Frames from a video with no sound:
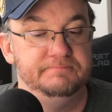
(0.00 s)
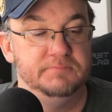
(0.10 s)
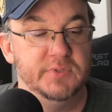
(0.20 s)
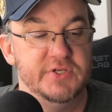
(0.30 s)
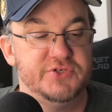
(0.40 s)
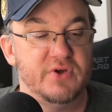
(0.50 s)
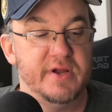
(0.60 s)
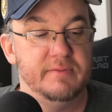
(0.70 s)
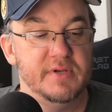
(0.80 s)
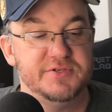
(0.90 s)
please try
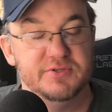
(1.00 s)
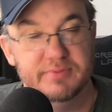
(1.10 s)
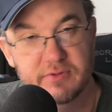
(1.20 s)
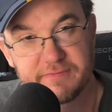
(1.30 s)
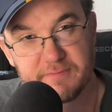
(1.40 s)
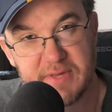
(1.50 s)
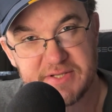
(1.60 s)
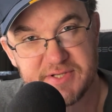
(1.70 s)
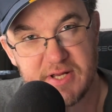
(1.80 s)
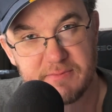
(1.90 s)
your best to pull from that
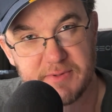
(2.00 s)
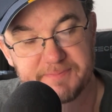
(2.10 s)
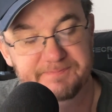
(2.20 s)
statement.